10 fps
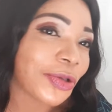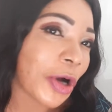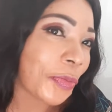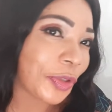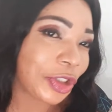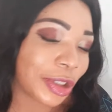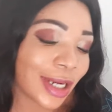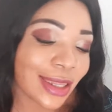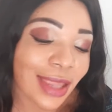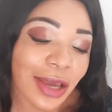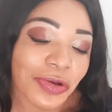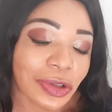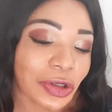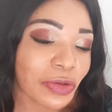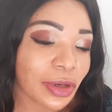help each other thank you
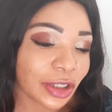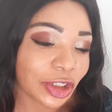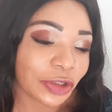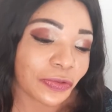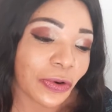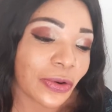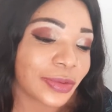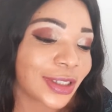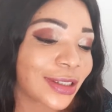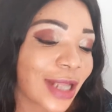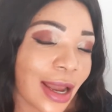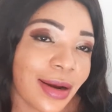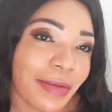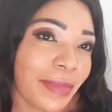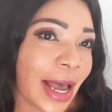so much for
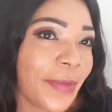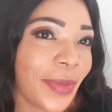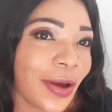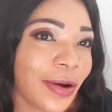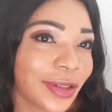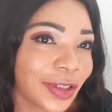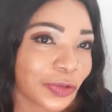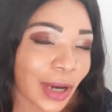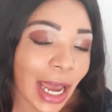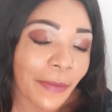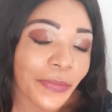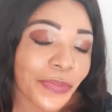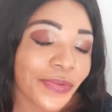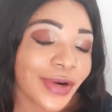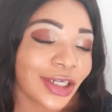standing by me all this while i
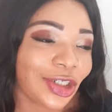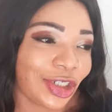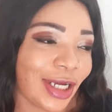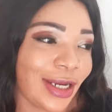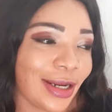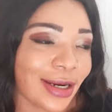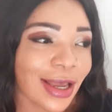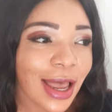appreciate it